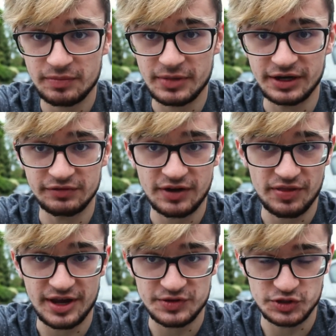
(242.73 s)
my
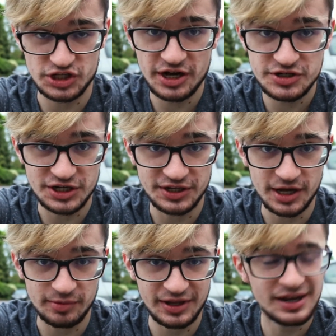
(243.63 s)
father has a charging
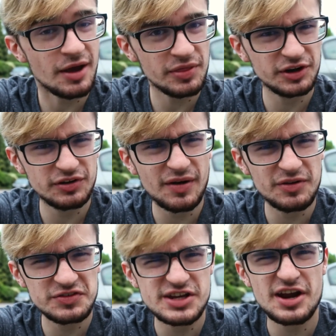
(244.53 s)
cable, and now the
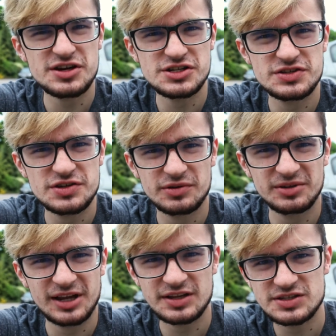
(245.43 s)
drone is charged,
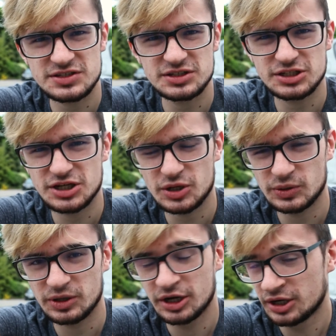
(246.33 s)
so let's
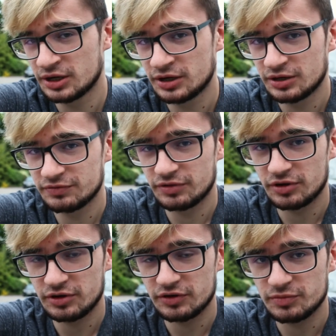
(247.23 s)
go
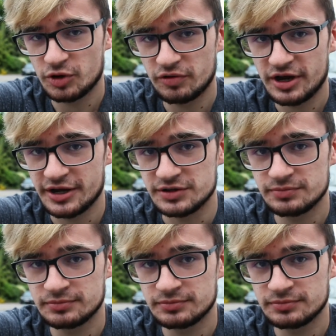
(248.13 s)
for a small ride.